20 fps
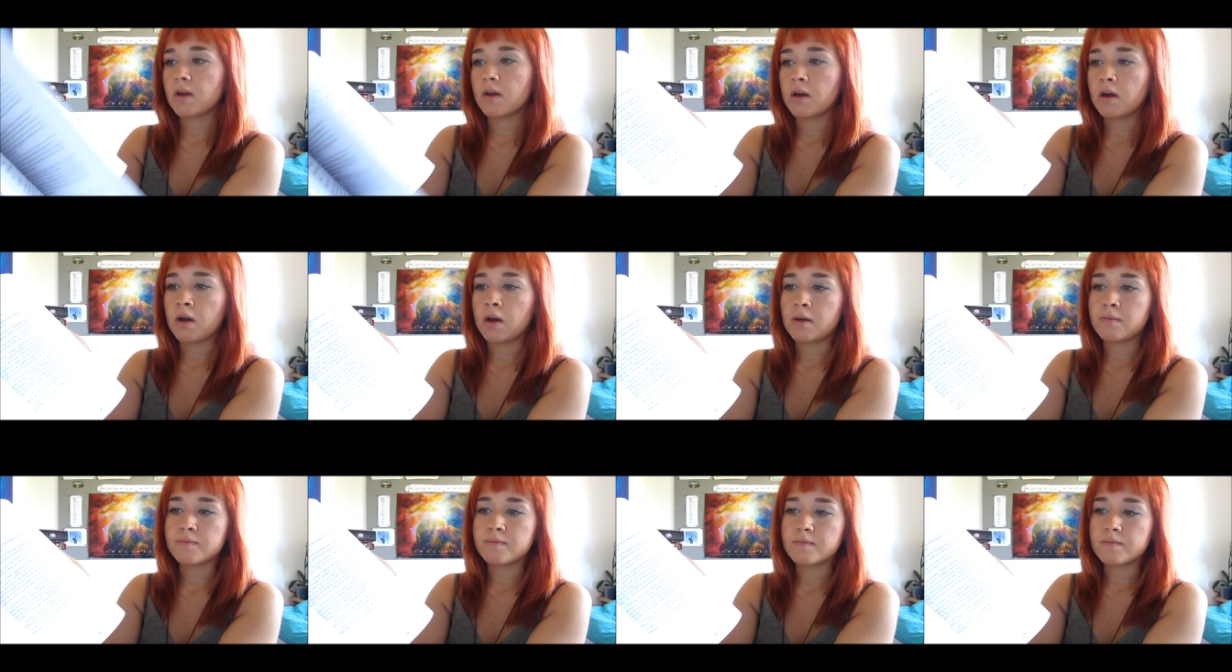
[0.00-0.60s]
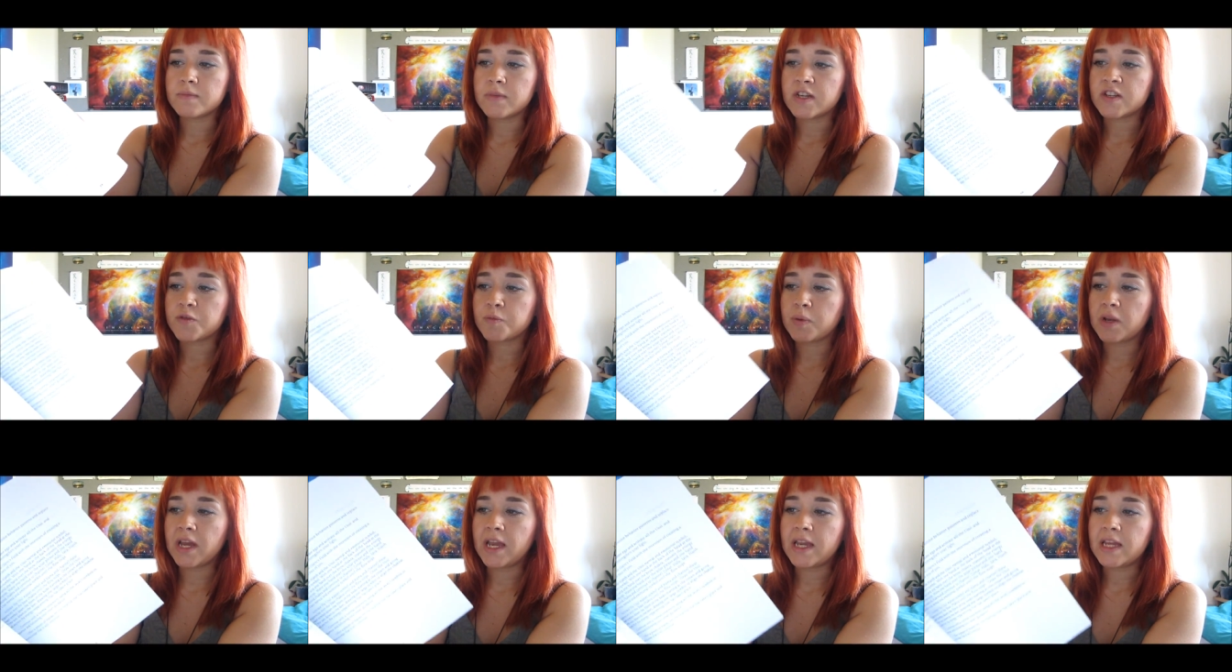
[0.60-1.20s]
um,
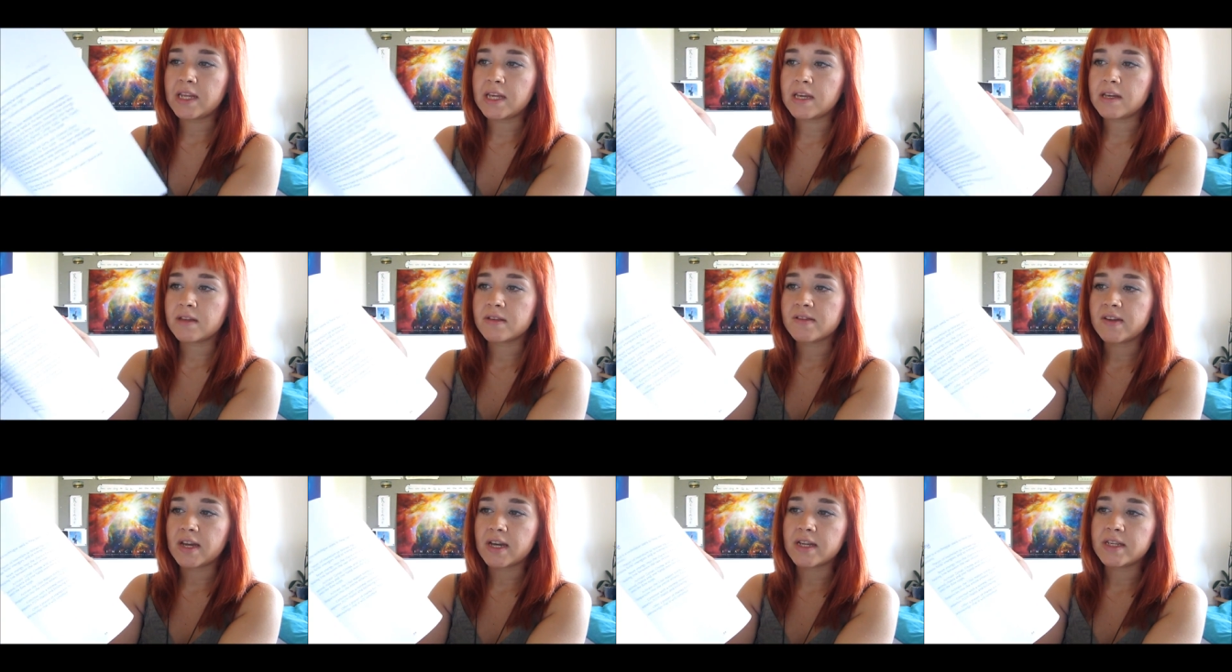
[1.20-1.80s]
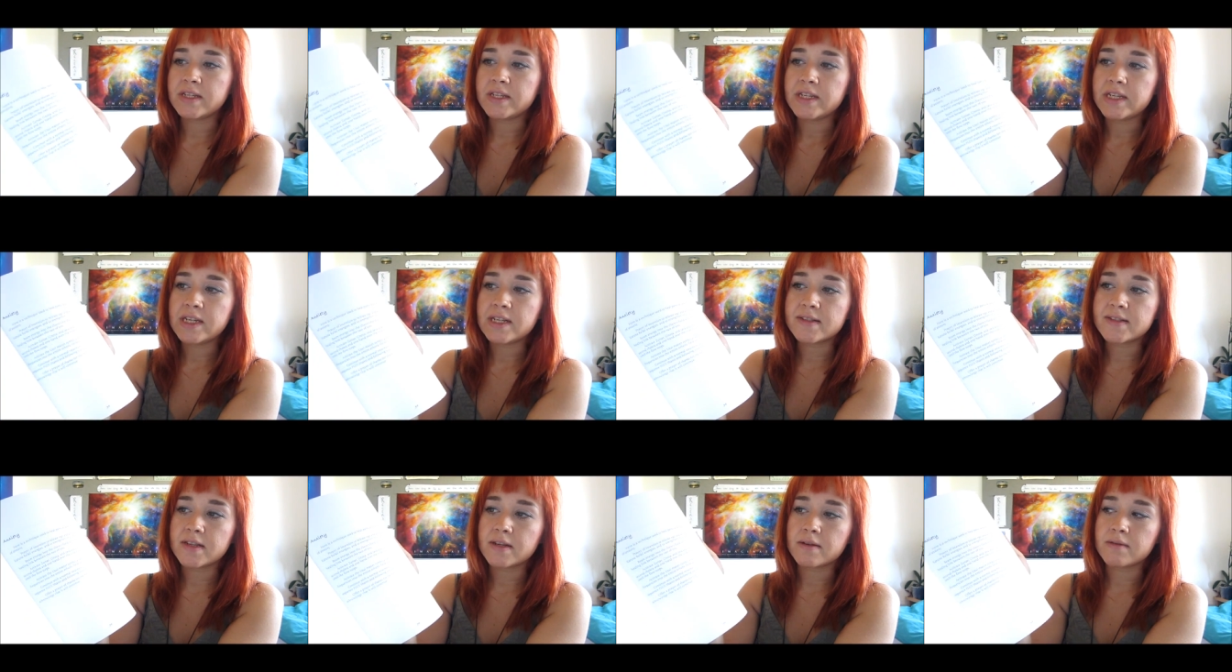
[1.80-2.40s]
explaining
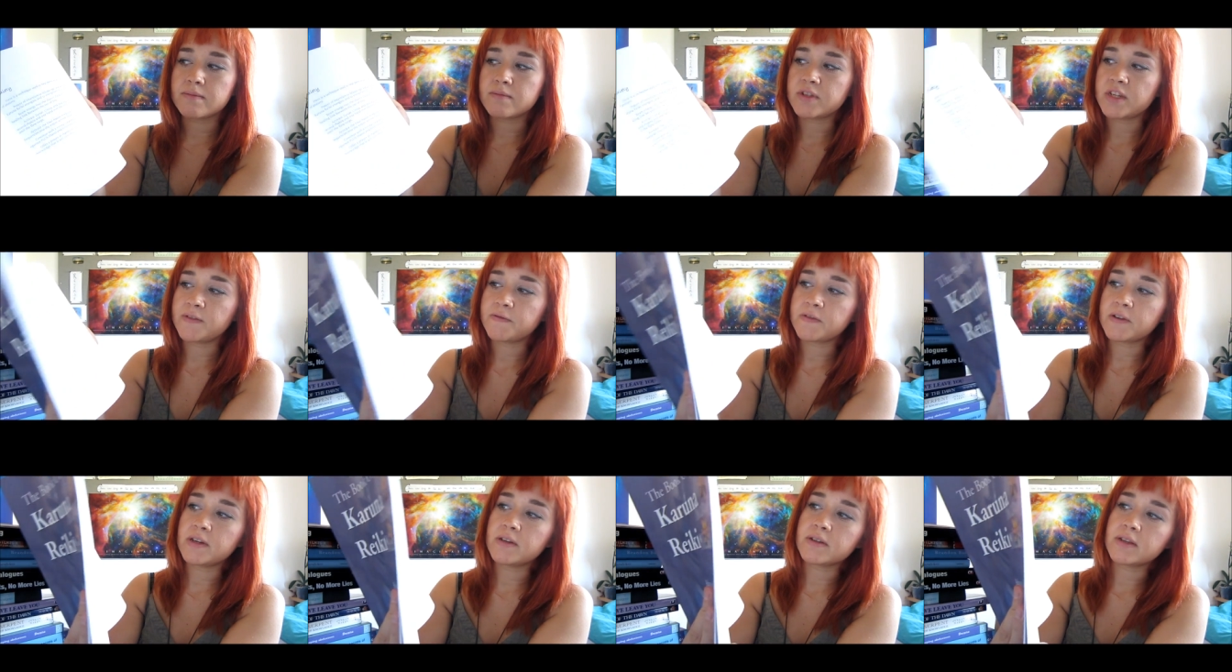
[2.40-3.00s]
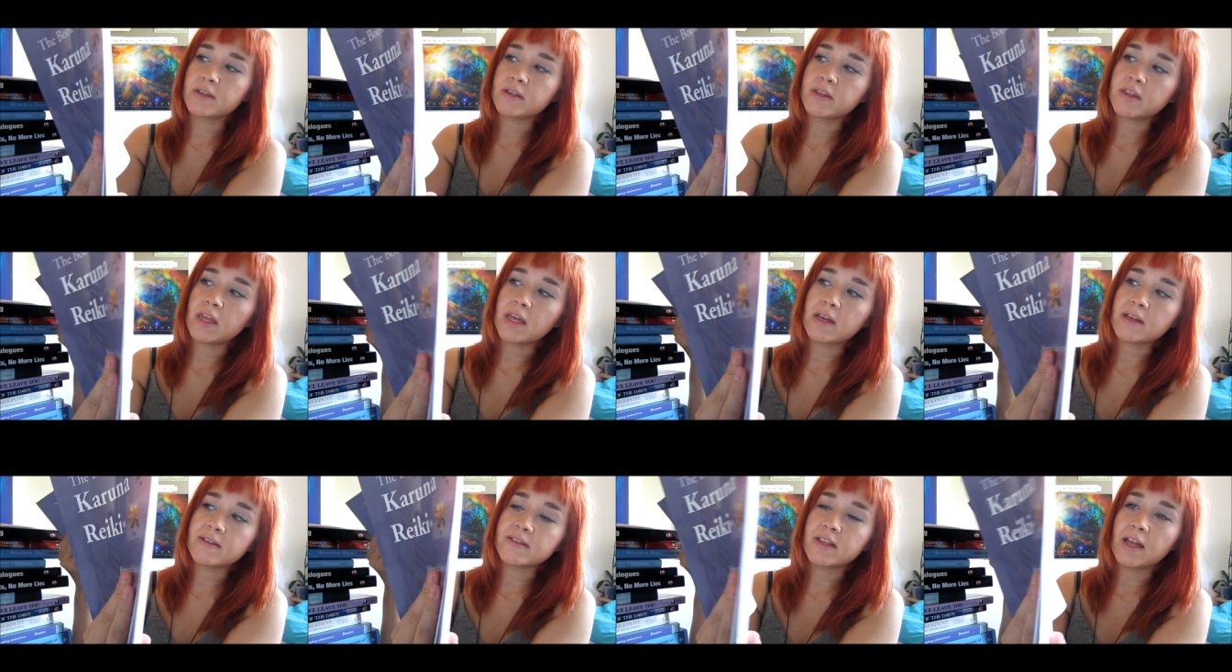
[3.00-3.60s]
techniques and different
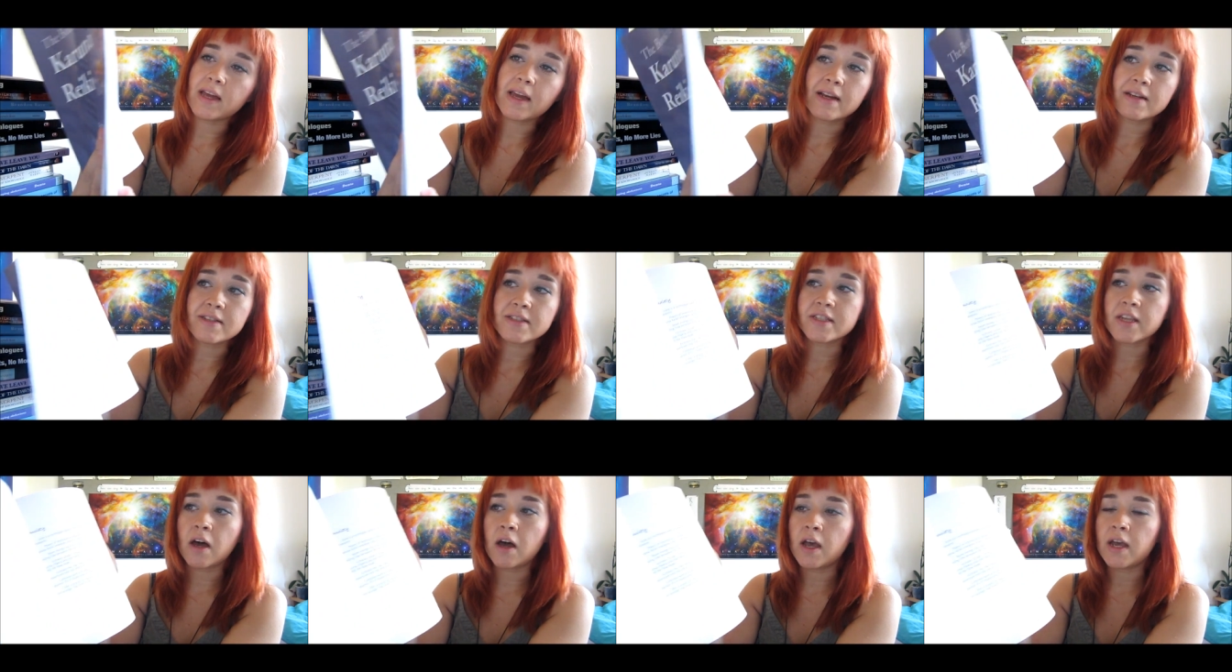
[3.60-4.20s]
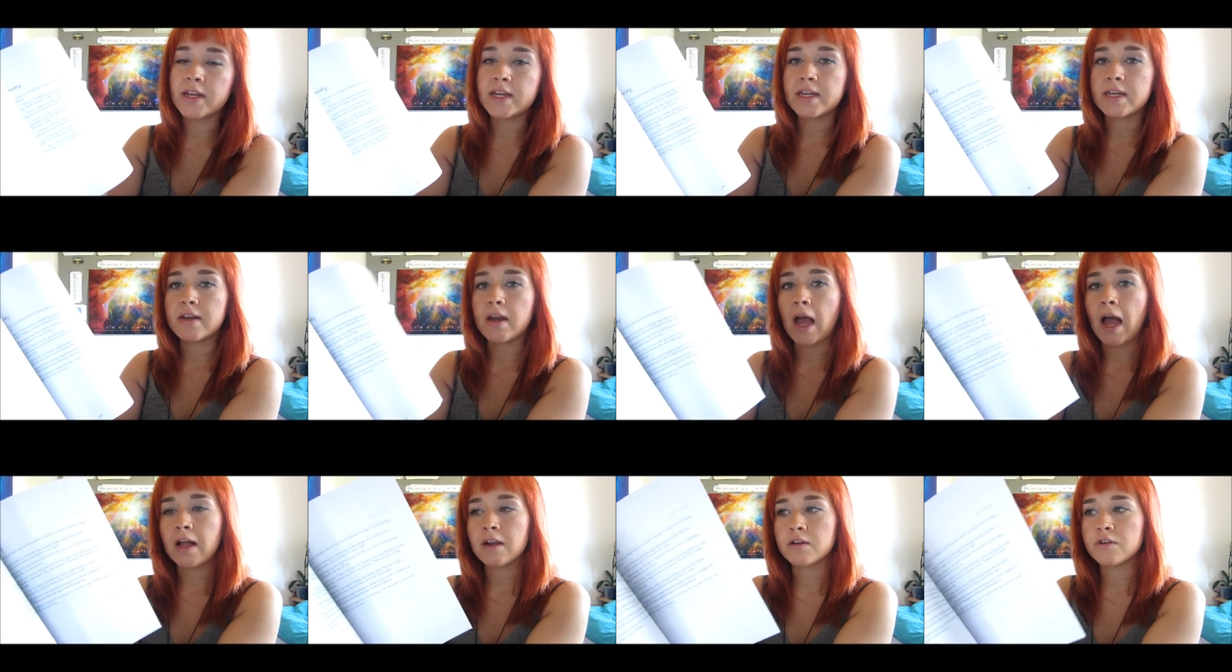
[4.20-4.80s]
things like anxiety and
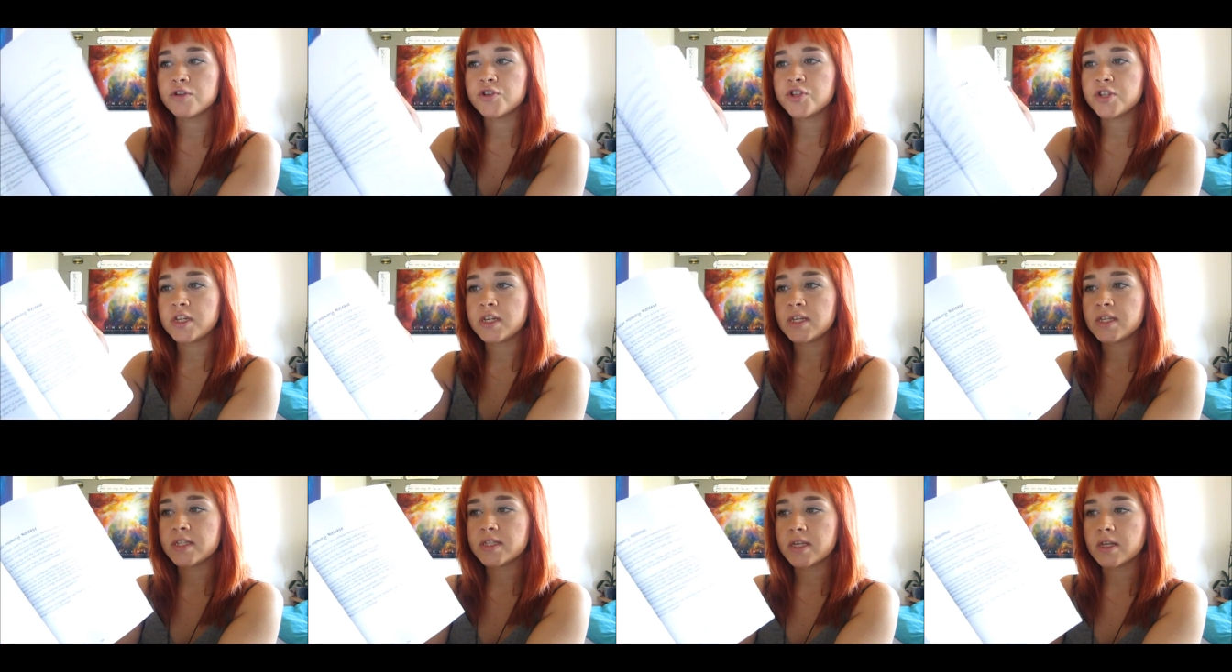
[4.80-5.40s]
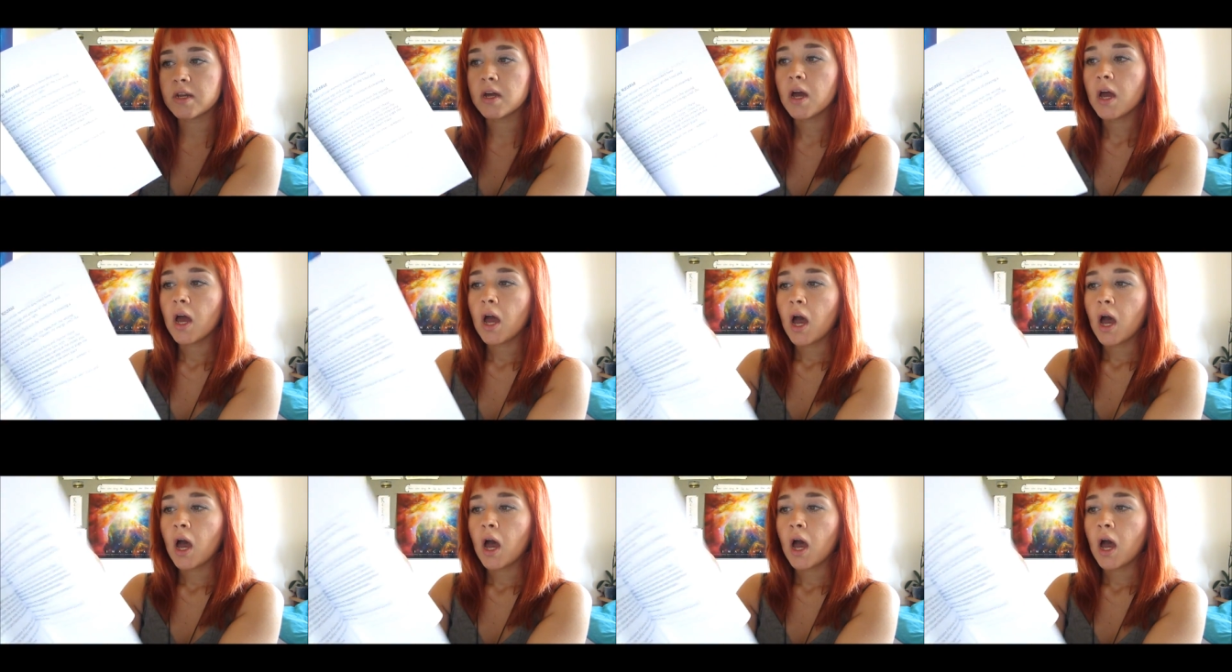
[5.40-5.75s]
allergies and